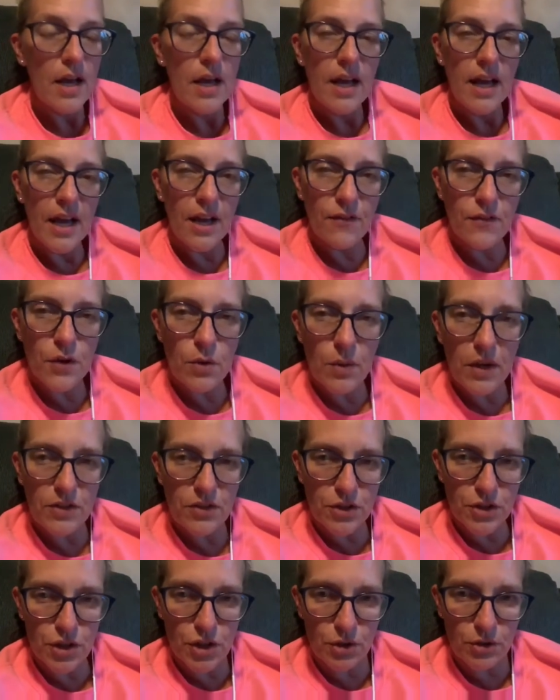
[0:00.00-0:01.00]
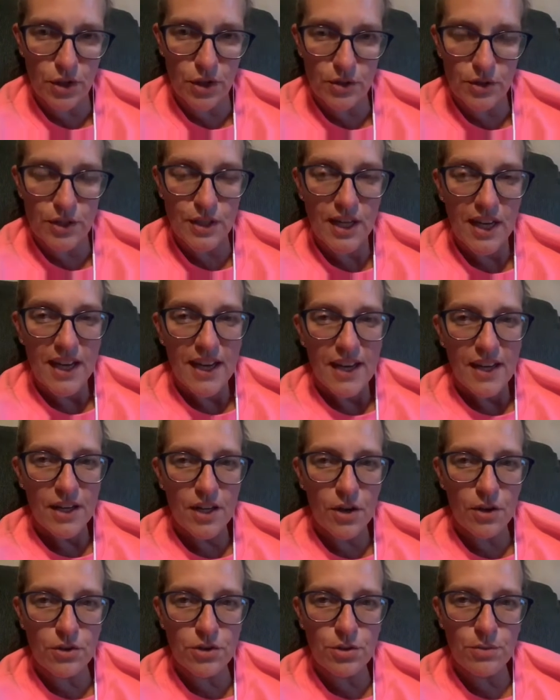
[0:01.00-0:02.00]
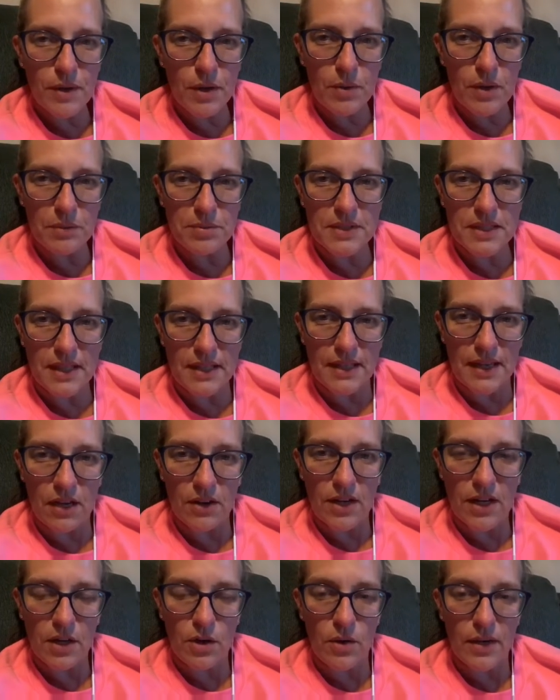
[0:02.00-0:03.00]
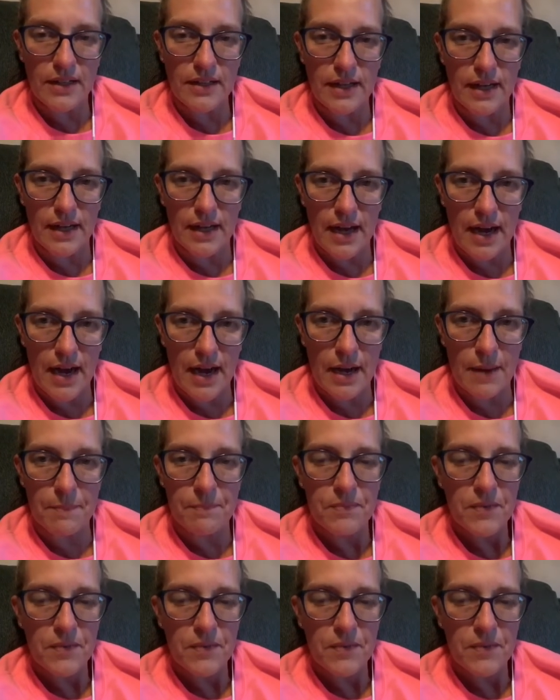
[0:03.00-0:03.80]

If you want the show notes, go to my website, nowgetgoing.com.